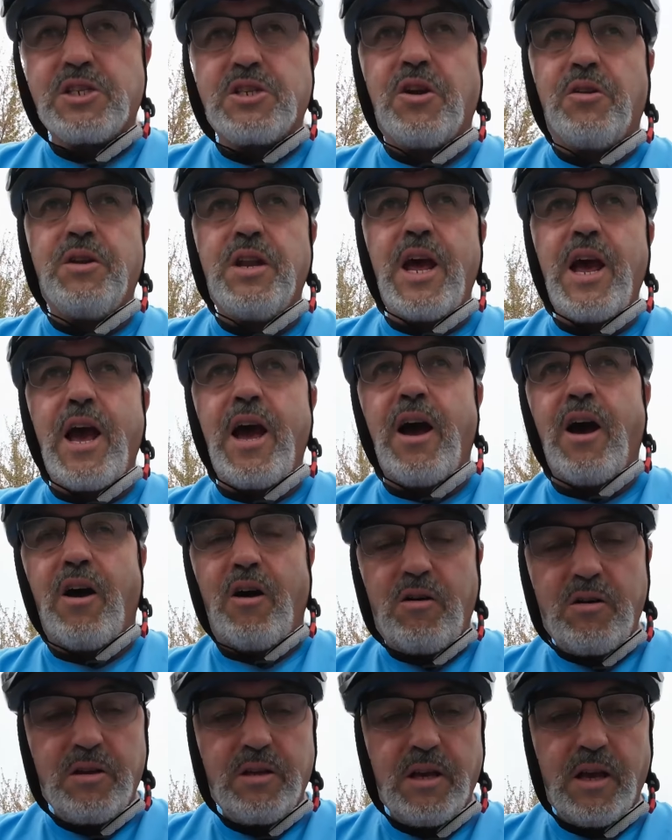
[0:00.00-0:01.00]
so
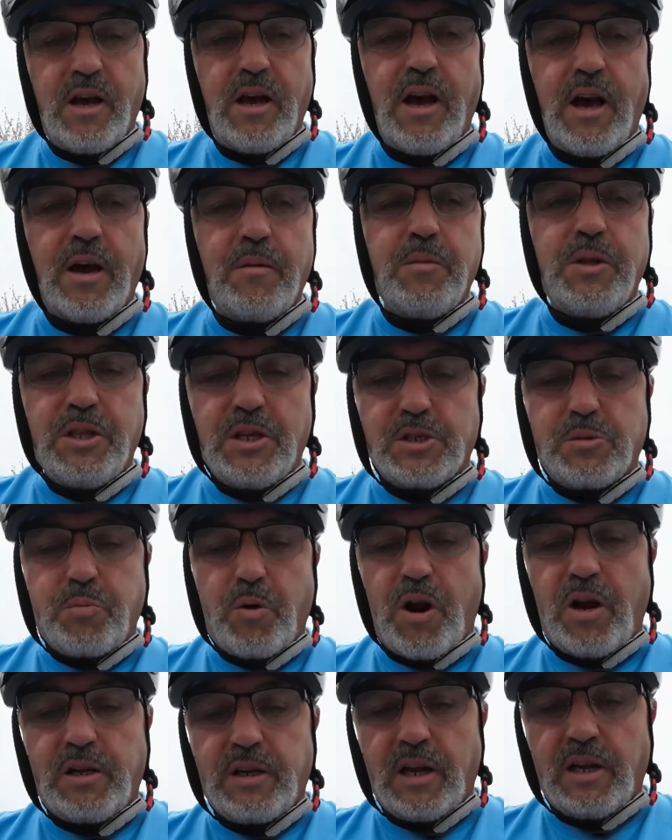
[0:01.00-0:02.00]
now I'm in this
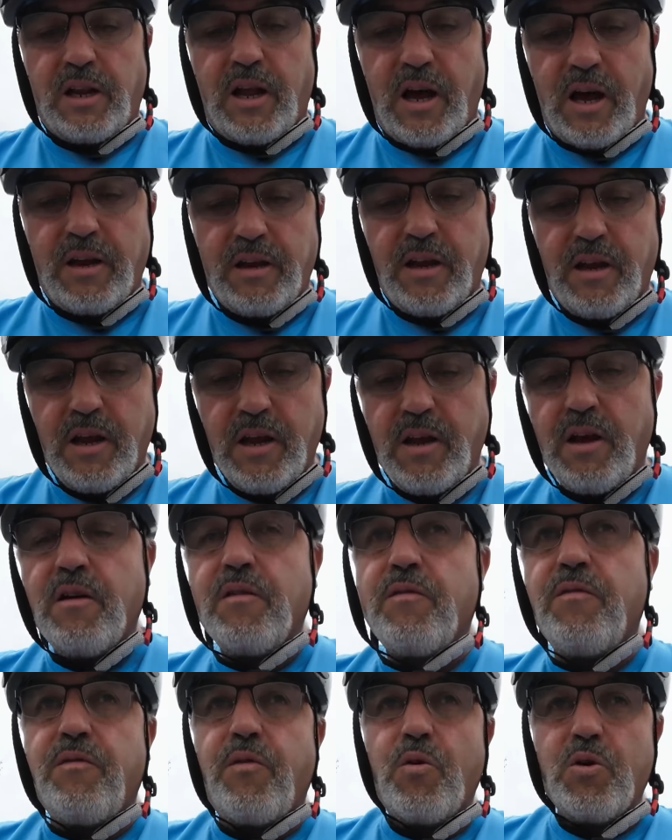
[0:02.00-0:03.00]
parking lot
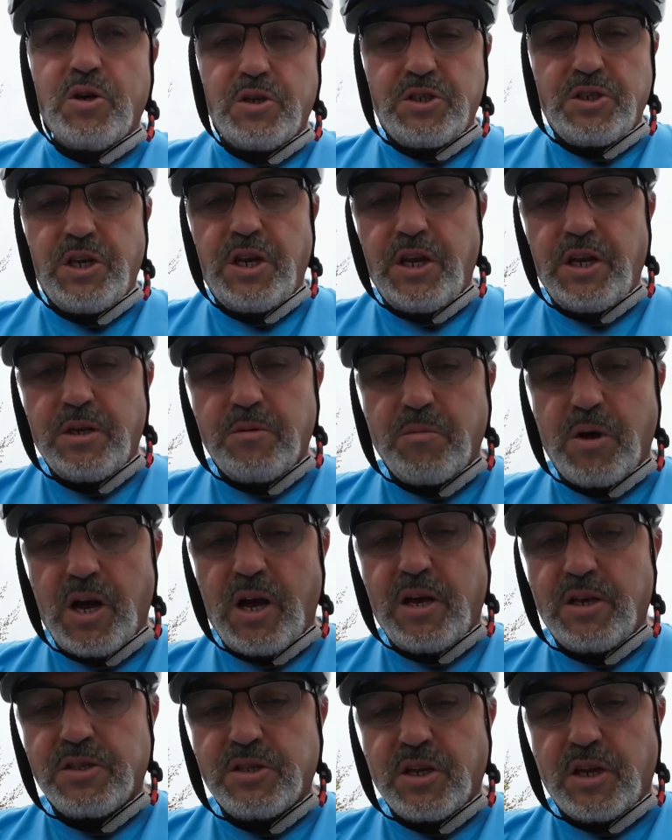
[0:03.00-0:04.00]
14
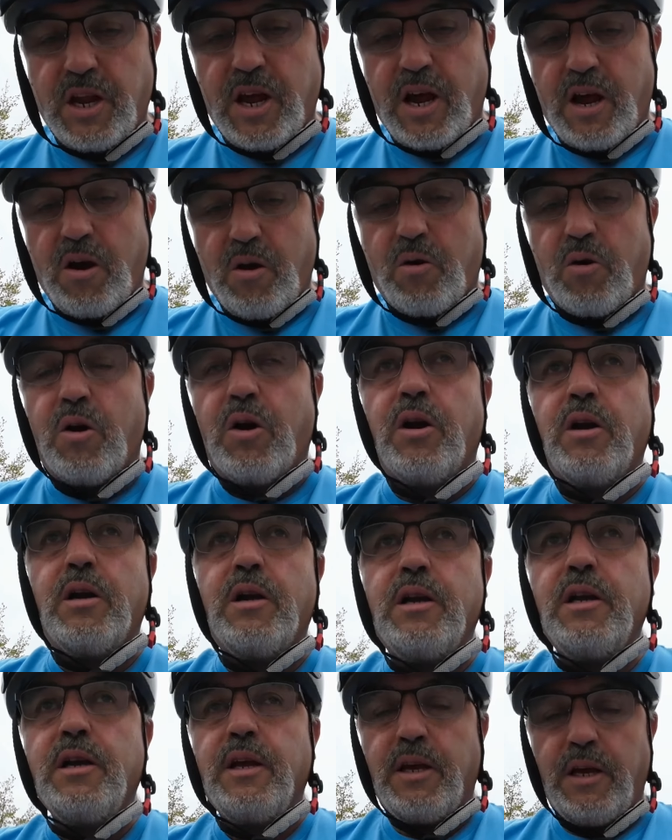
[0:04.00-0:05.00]
miles an
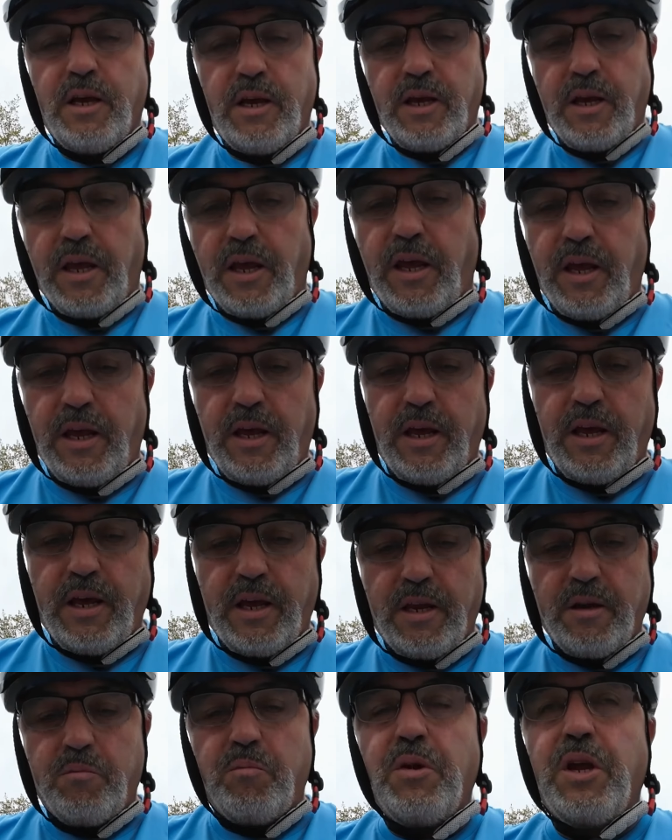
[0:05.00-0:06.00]
hour
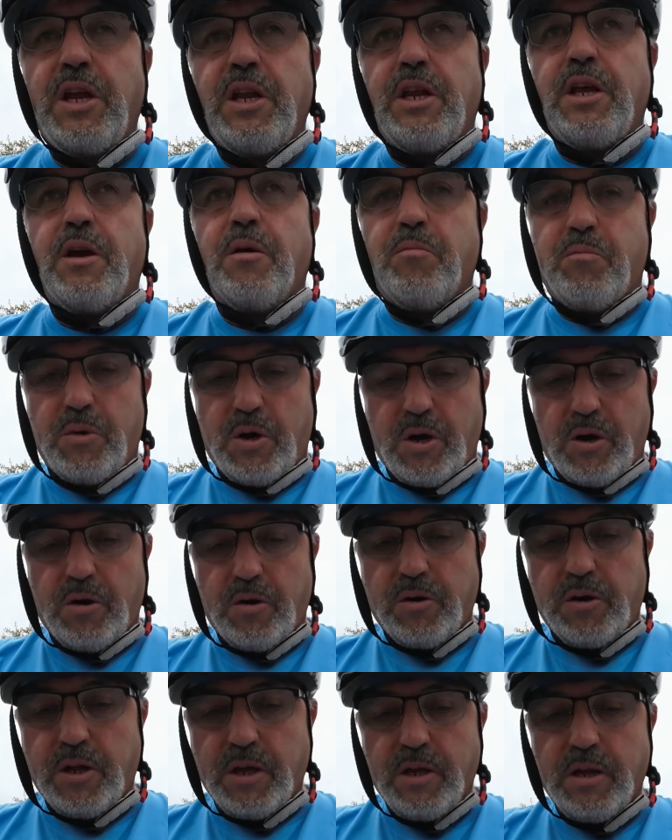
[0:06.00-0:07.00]
in medium
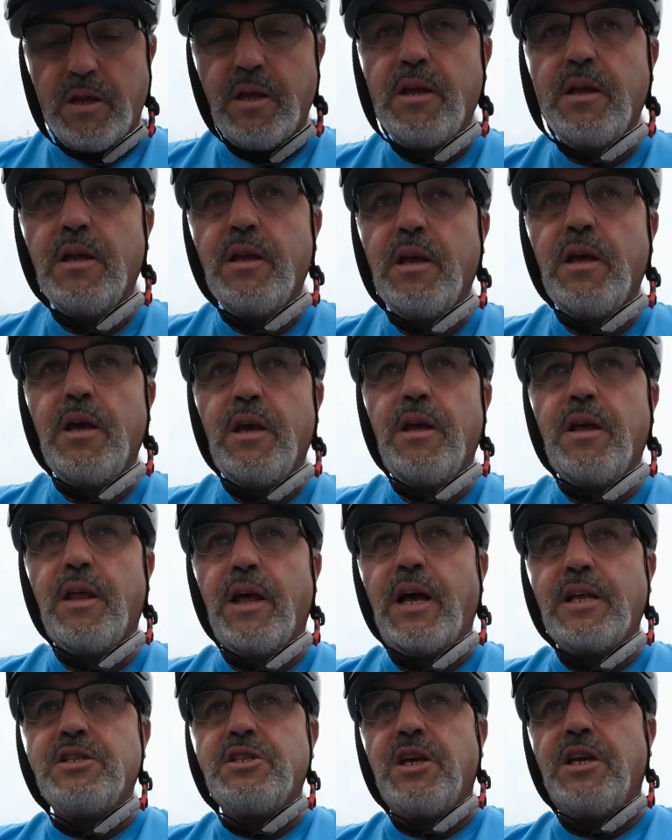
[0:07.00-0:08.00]
mode.
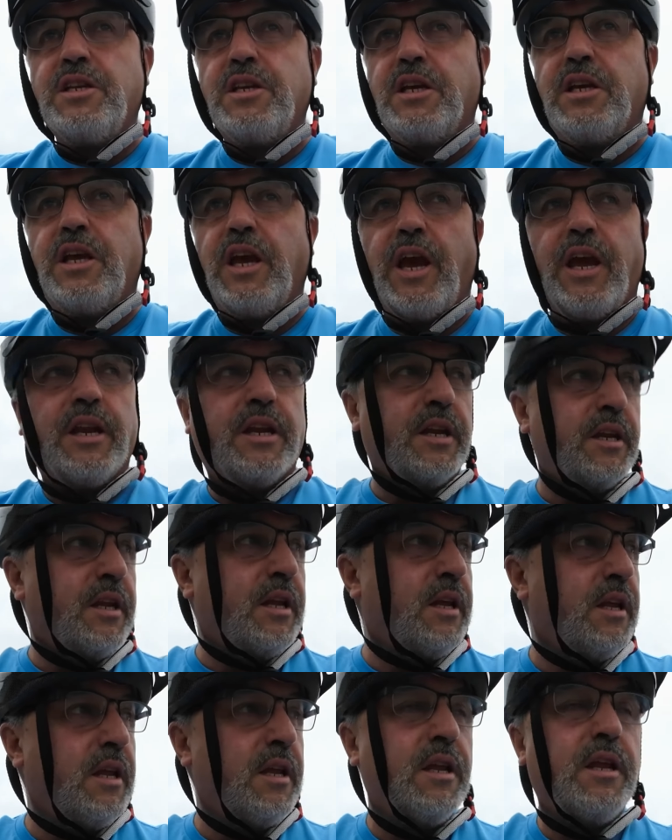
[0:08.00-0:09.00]
That's indicated.
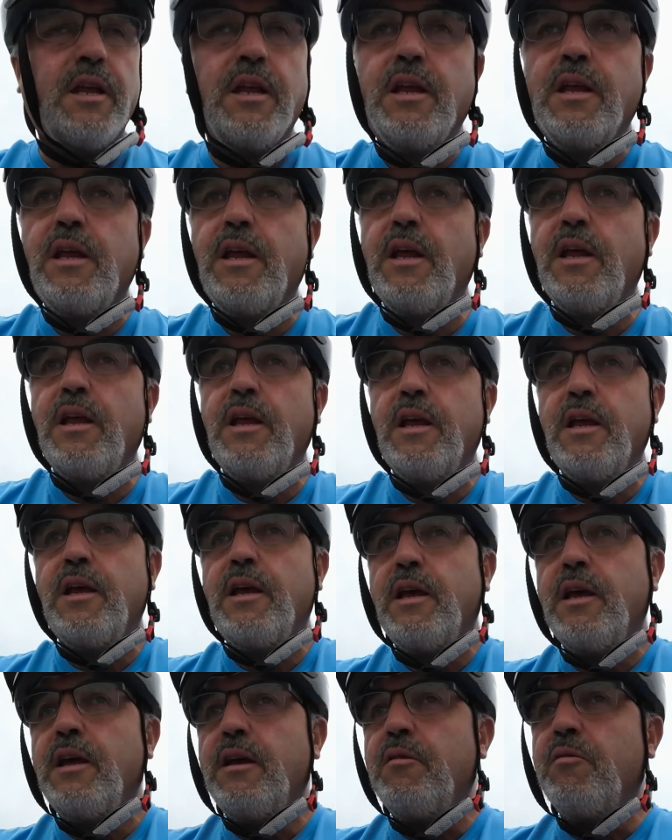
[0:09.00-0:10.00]

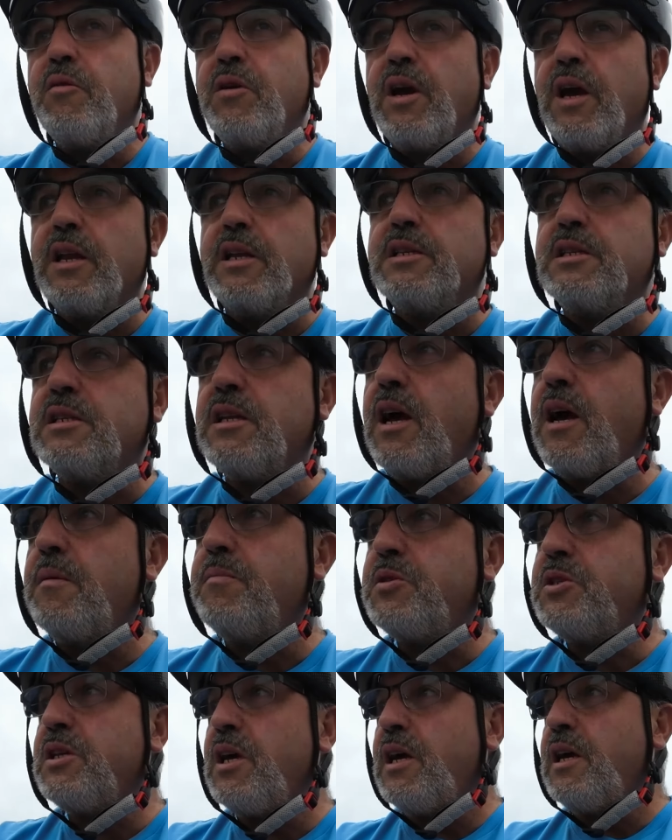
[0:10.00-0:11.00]
We got a
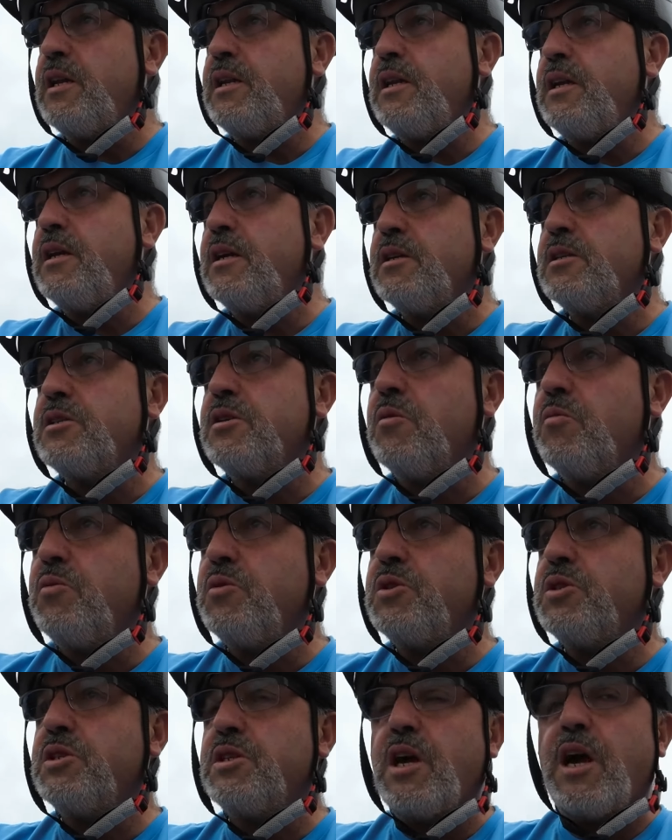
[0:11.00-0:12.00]
stop sign here, so
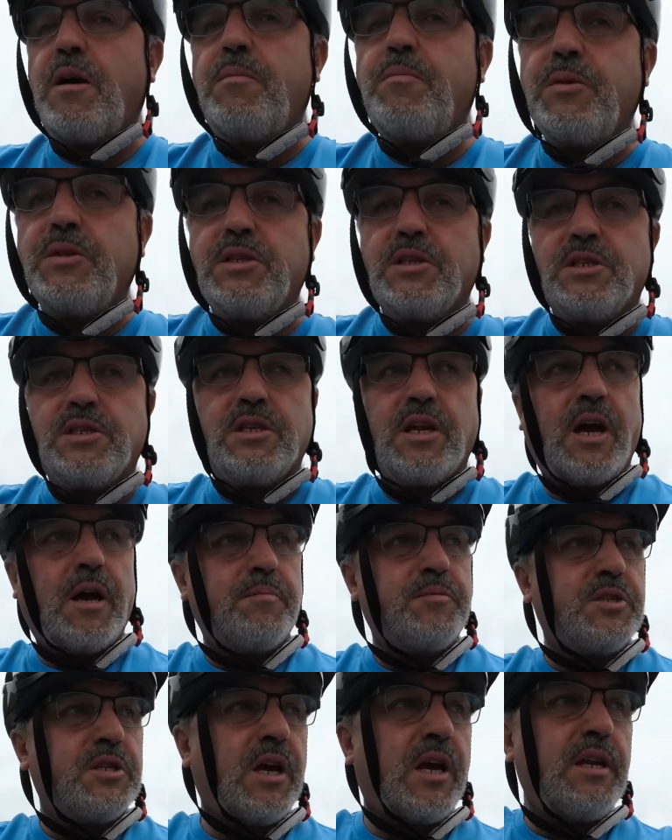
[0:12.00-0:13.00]
we'll stop at the
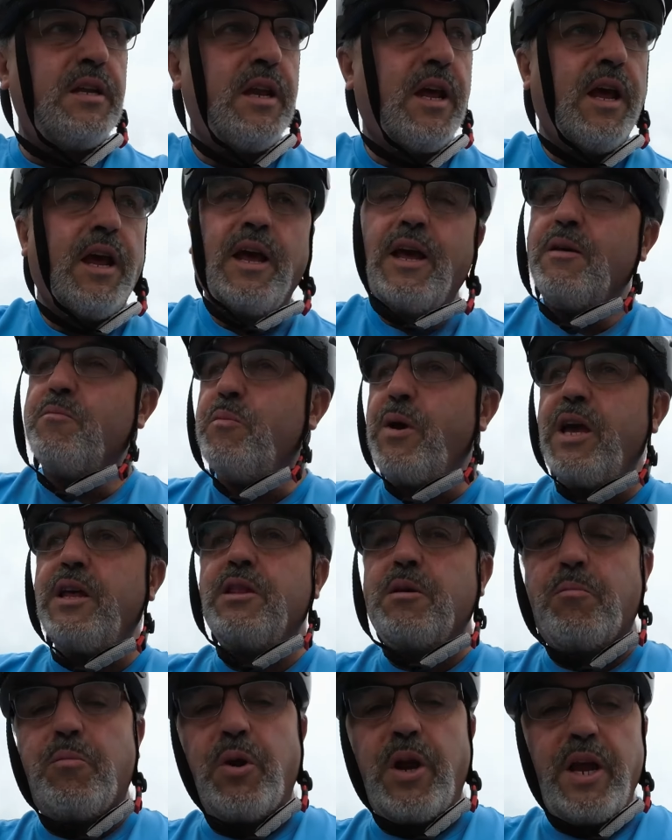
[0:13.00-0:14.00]
stop sign.
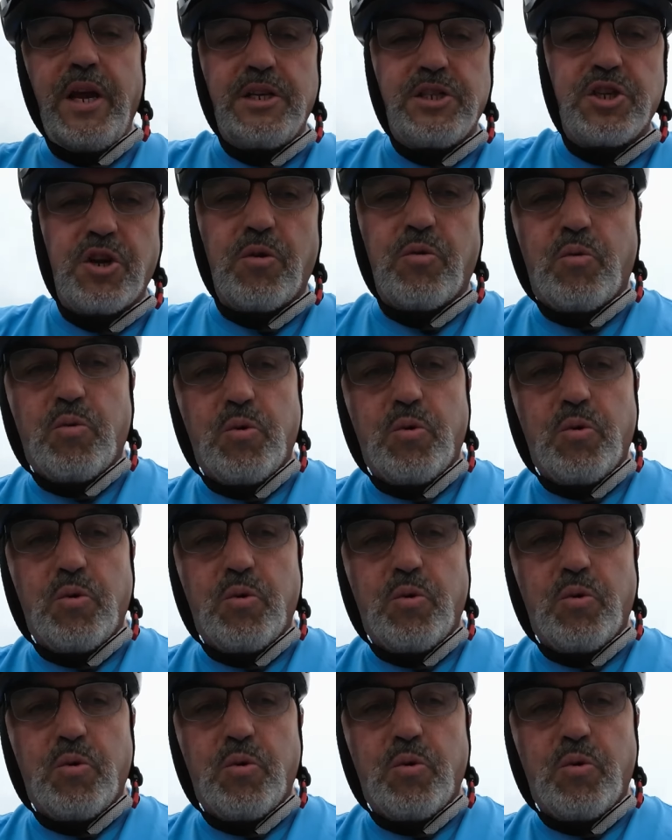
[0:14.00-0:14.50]
Man, the brakes are